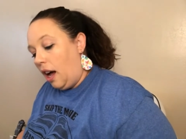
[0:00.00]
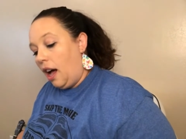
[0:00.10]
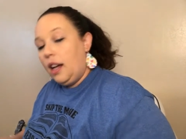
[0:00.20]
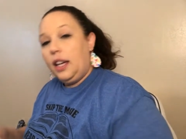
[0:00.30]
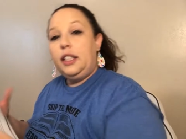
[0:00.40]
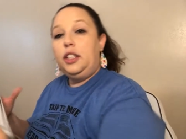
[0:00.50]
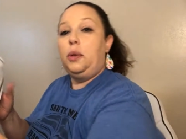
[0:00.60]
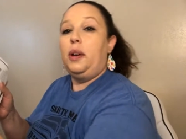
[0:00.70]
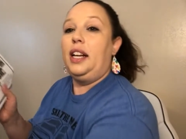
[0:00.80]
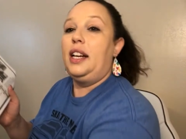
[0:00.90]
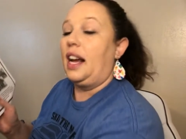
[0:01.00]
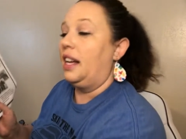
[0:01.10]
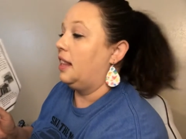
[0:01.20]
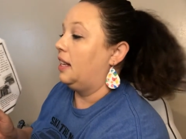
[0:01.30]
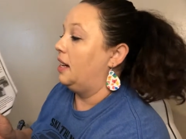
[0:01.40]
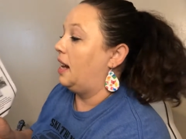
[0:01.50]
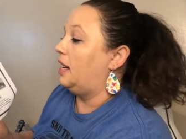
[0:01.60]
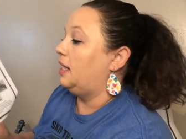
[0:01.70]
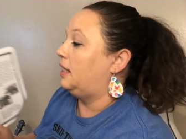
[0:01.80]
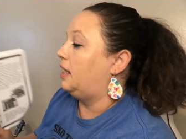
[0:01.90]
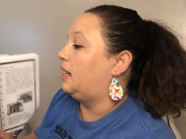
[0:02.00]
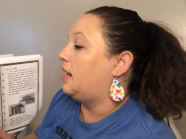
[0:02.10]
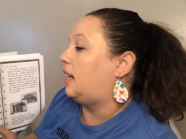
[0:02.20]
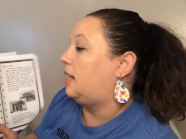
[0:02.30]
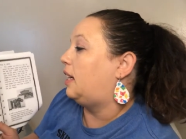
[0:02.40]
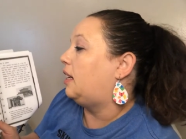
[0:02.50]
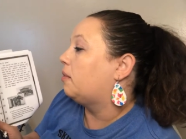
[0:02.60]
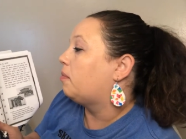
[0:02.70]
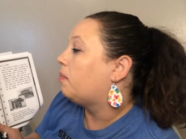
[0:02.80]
August 29th, 1990.